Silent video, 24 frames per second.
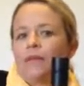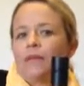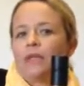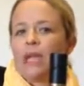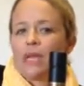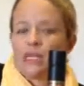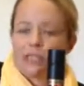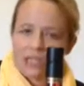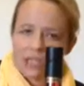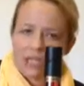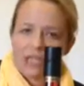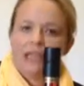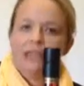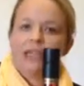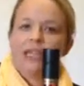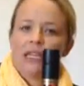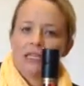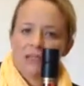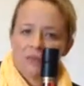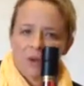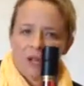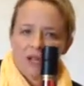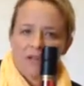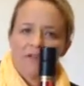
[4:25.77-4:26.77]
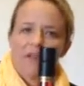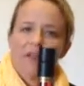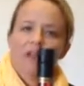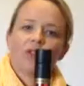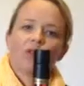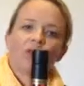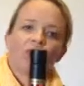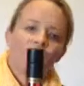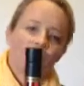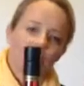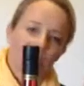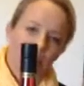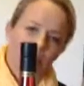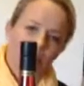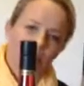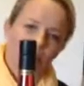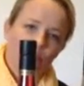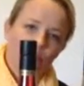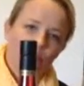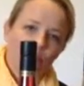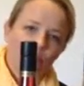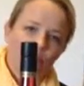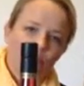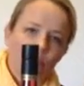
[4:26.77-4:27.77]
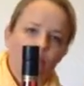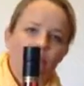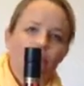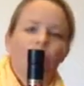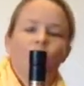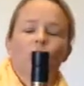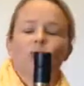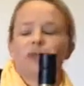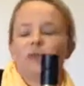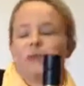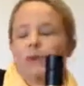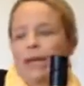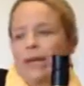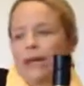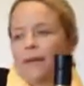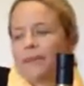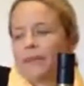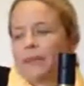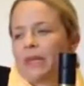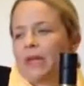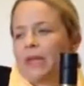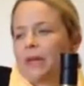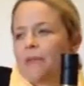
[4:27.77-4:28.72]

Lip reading: Yeah, so he's one of the group that bought them out.